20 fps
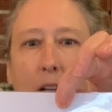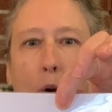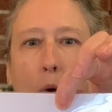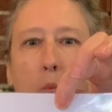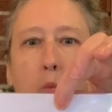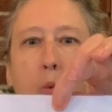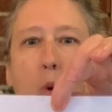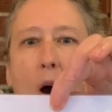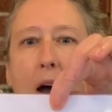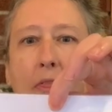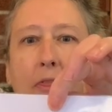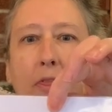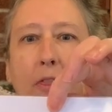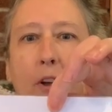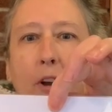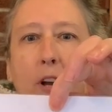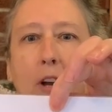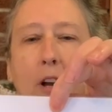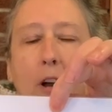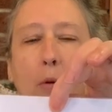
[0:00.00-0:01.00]
what
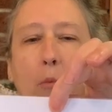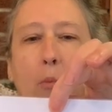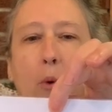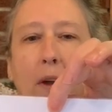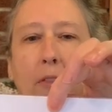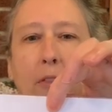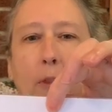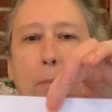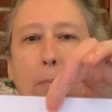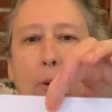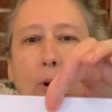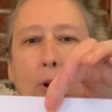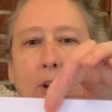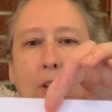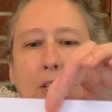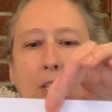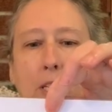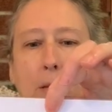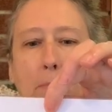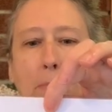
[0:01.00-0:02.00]
the book
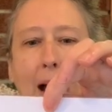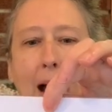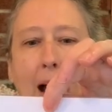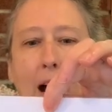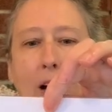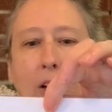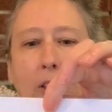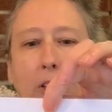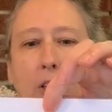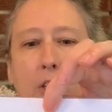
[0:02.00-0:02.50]
is about.